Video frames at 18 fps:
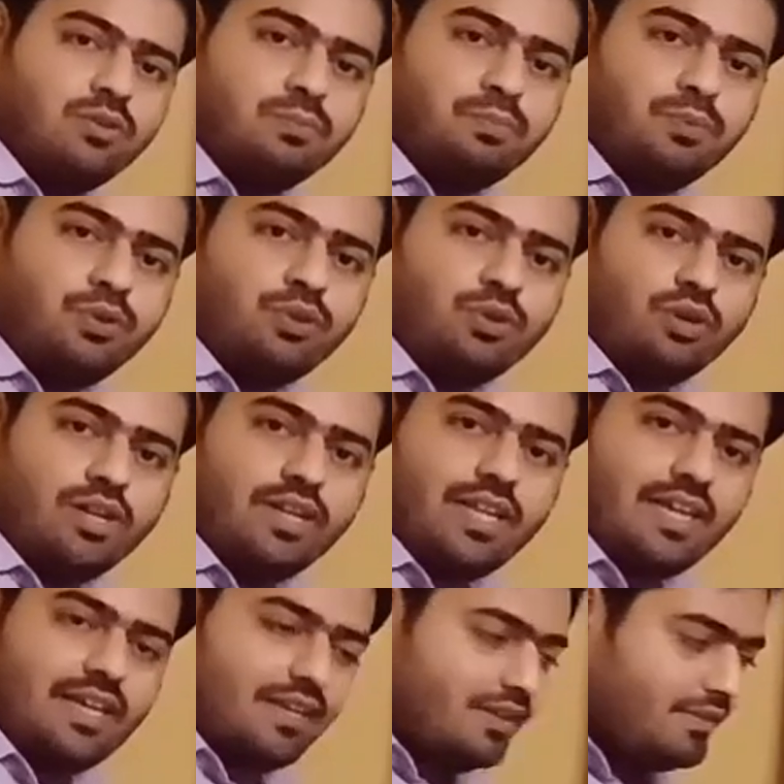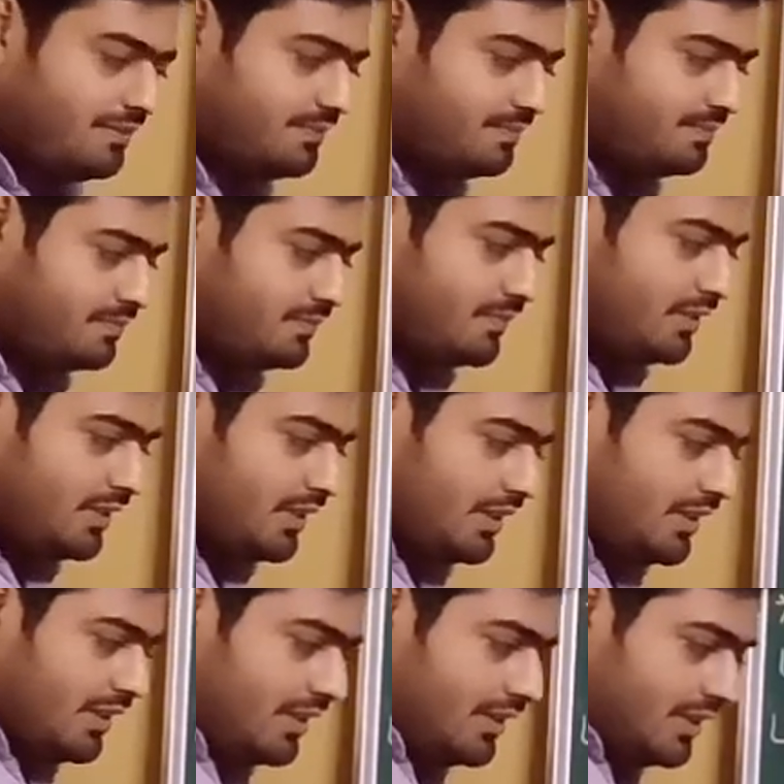to put on A.
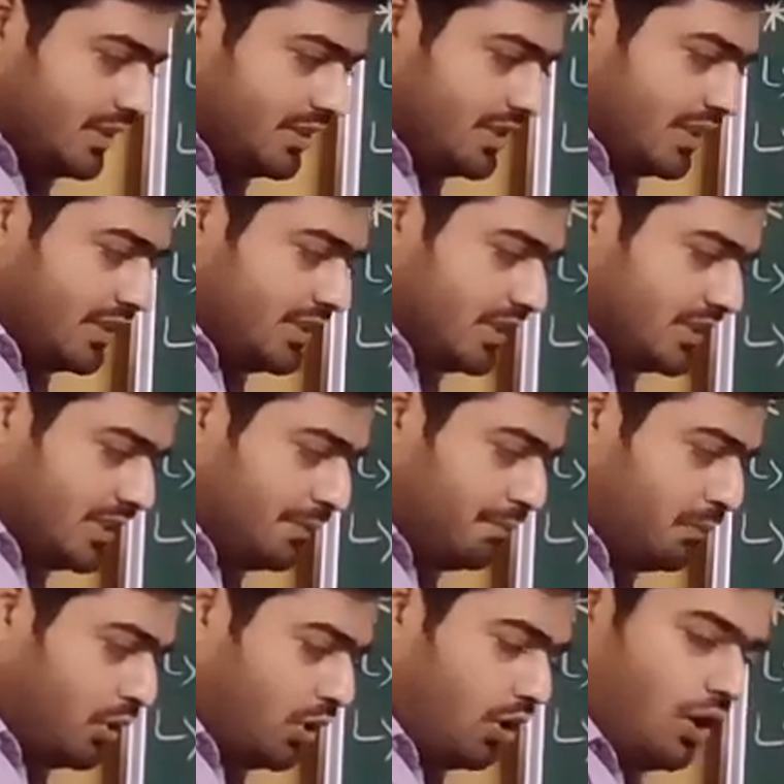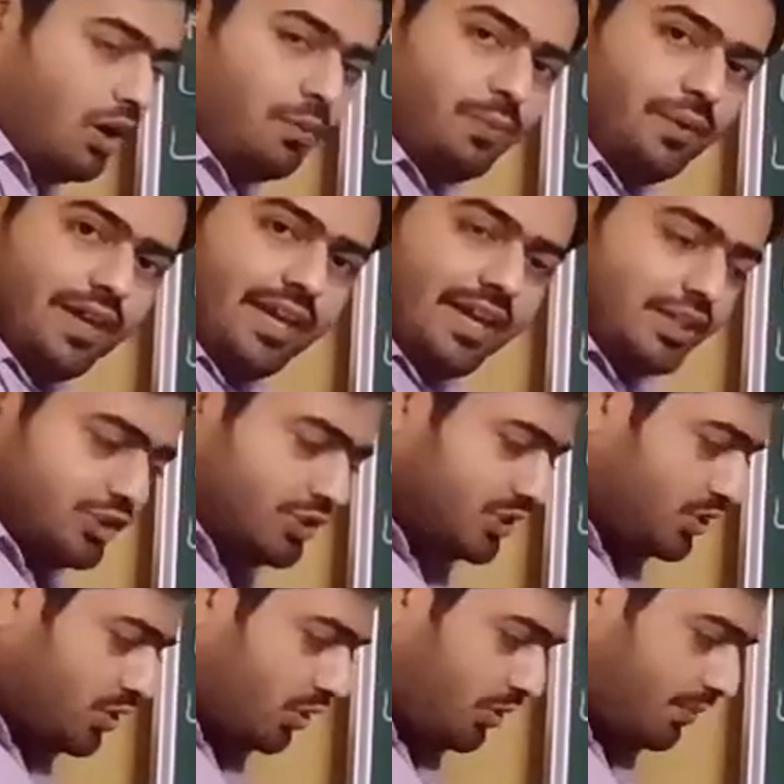This is the symbol of
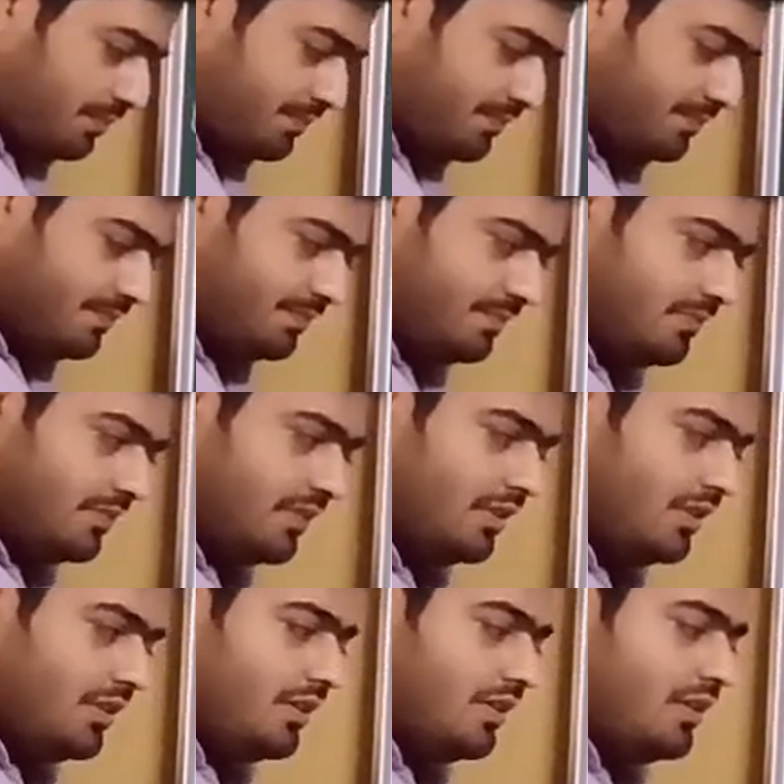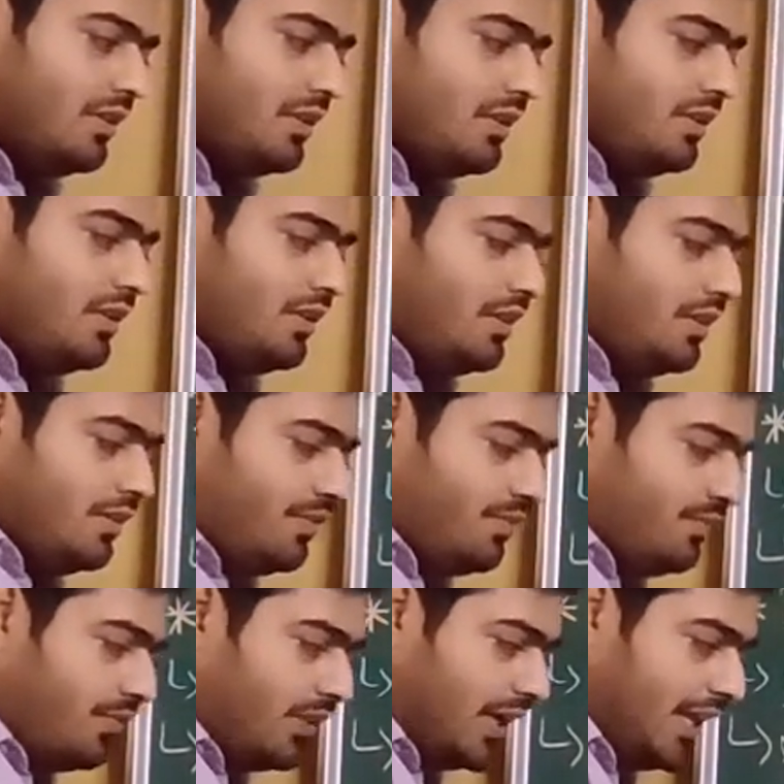angstrom.
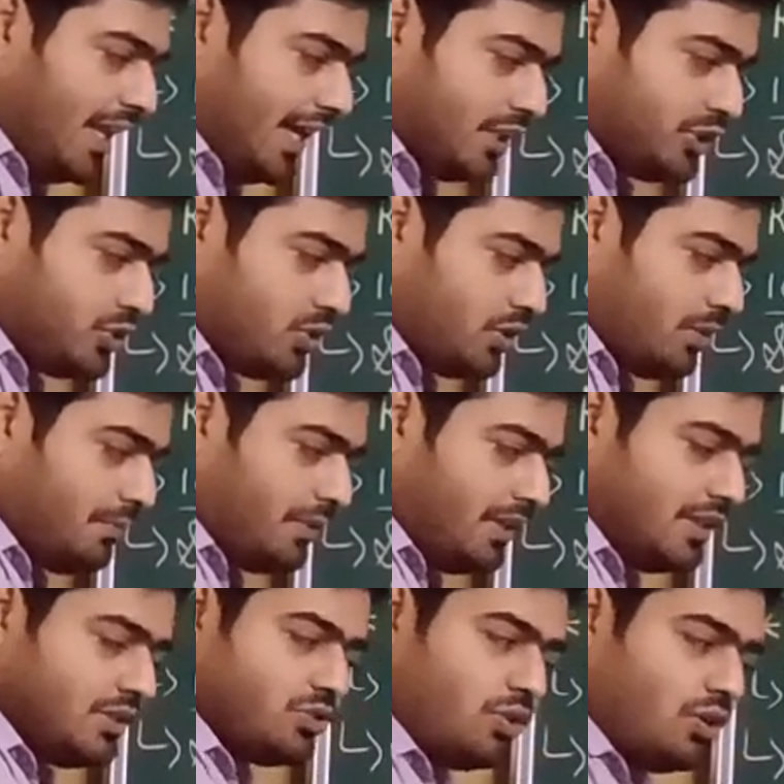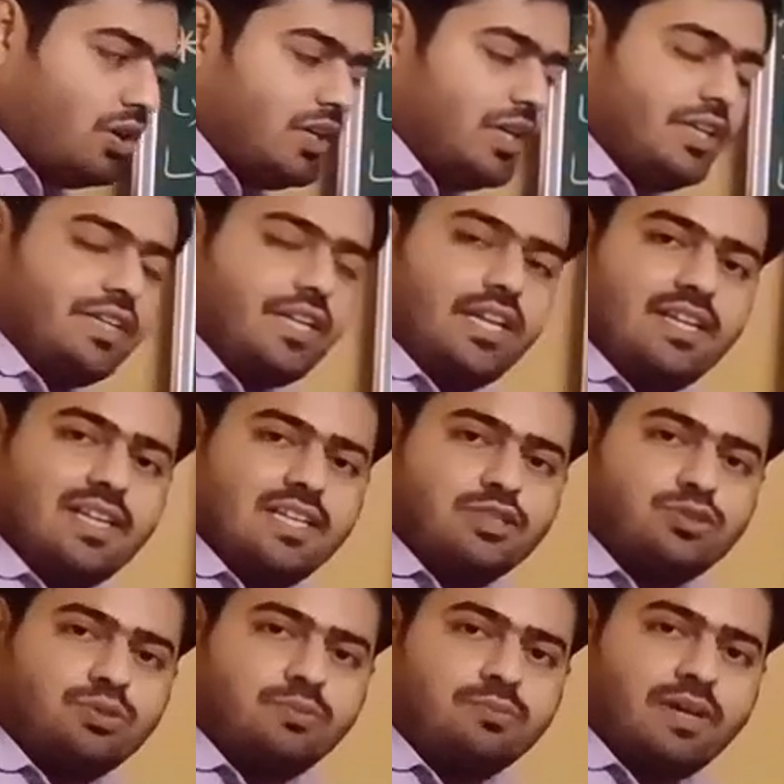1 angstrom is called 10
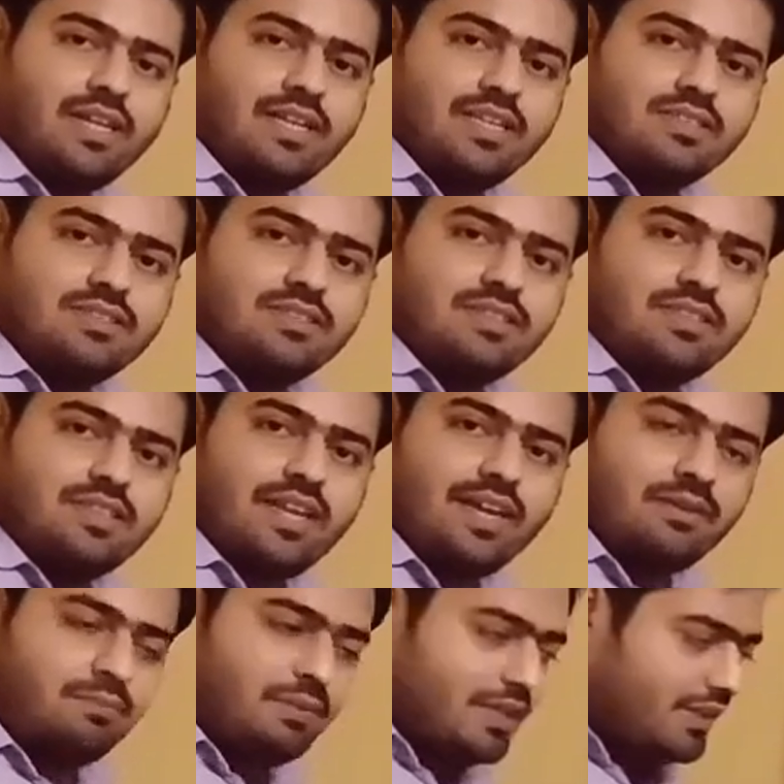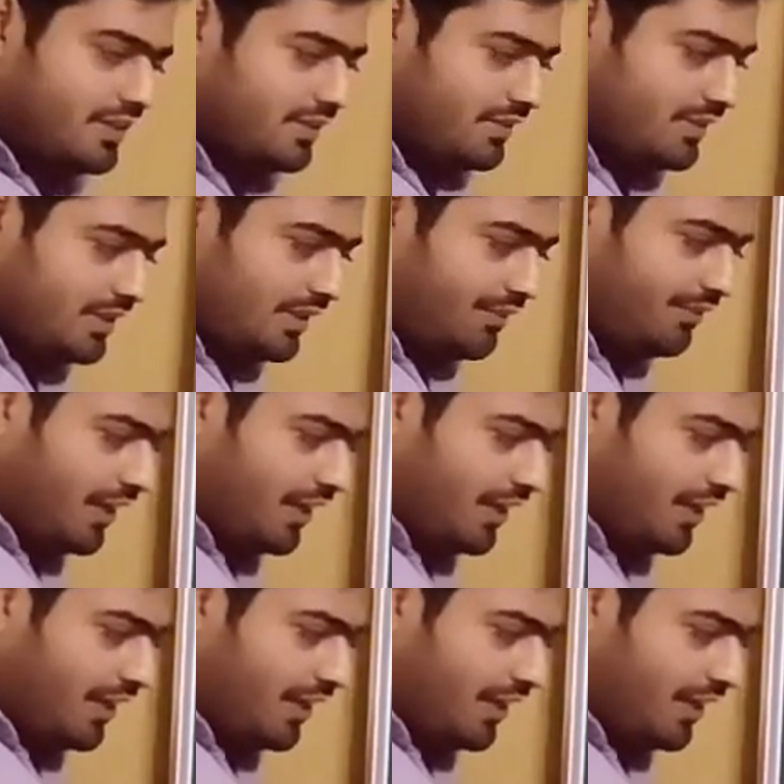raised to minus 10 meter. The